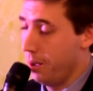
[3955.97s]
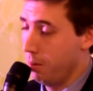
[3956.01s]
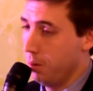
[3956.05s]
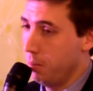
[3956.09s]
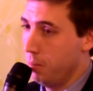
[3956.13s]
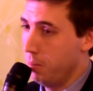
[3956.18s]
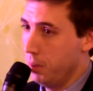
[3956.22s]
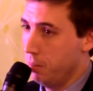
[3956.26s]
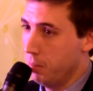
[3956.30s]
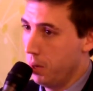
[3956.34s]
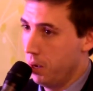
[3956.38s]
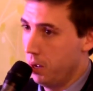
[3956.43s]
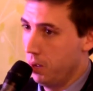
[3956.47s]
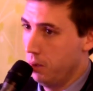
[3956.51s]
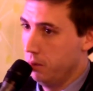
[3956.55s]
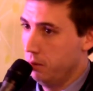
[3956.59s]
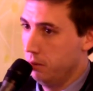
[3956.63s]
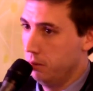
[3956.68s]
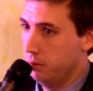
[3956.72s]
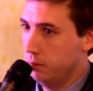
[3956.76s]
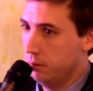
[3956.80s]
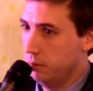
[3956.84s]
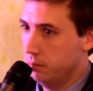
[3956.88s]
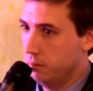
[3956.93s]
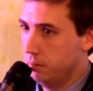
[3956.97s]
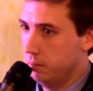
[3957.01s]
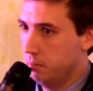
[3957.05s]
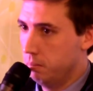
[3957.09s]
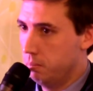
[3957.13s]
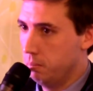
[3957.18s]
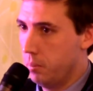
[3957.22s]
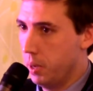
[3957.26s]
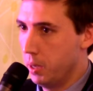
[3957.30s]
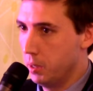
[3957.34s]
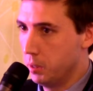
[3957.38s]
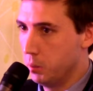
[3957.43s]
And we
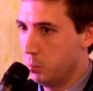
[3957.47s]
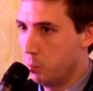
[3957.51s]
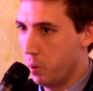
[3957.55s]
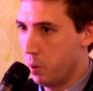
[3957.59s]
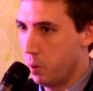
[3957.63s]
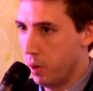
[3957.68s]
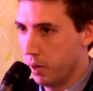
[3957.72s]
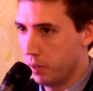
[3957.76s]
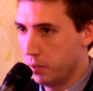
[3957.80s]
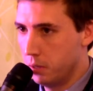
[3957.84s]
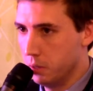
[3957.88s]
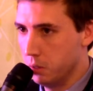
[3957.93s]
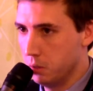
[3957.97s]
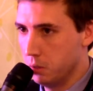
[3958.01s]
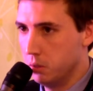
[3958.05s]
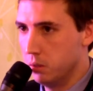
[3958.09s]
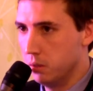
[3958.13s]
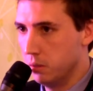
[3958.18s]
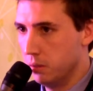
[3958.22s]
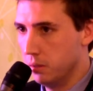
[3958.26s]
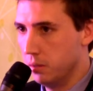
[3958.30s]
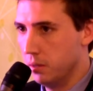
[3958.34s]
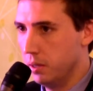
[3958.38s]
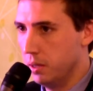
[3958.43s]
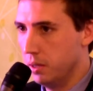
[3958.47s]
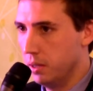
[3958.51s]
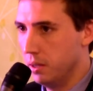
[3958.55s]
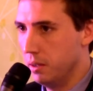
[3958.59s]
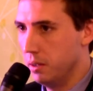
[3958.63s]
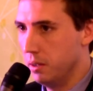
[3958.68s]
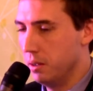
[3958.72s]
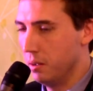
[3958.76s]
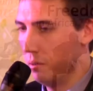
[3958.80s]
can't have justifications